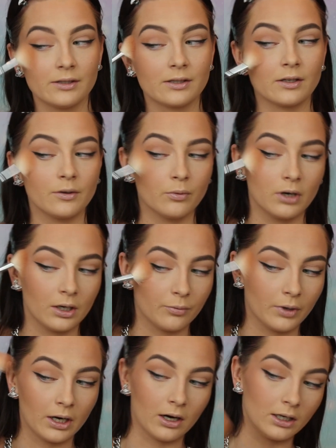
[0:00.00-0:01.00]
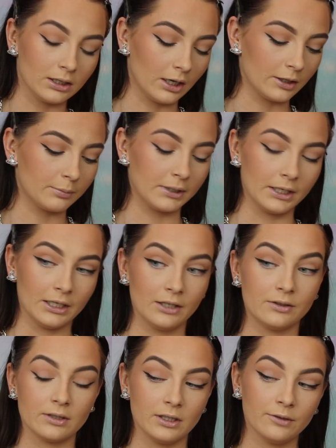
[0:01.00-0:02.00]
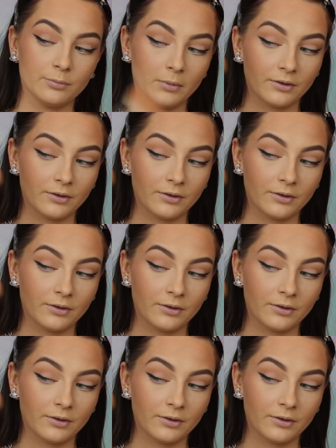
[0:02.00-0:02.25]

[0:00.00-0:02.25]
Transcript: So where I like putting it to lift my